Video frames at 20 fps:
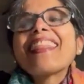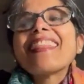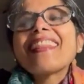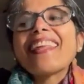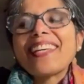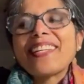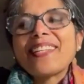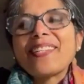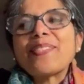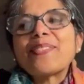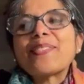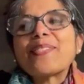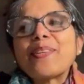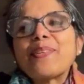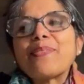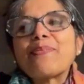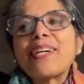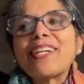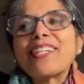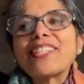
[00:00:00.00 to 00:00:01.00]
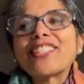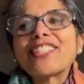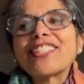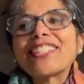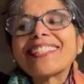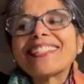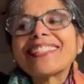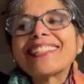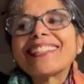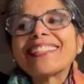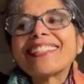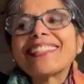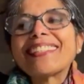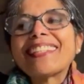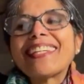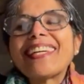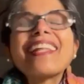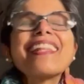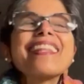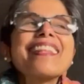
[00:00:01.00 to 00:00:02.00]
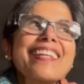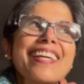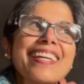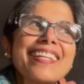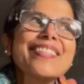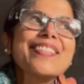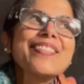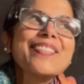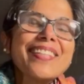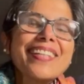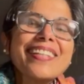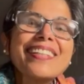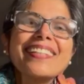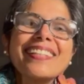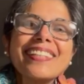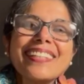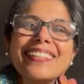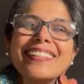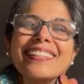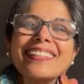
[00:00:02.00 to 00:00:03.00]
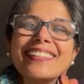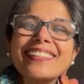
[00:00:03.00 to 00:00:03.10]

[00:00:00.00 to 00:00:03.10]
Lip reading: Thank you so much. Thank you, Sandhya.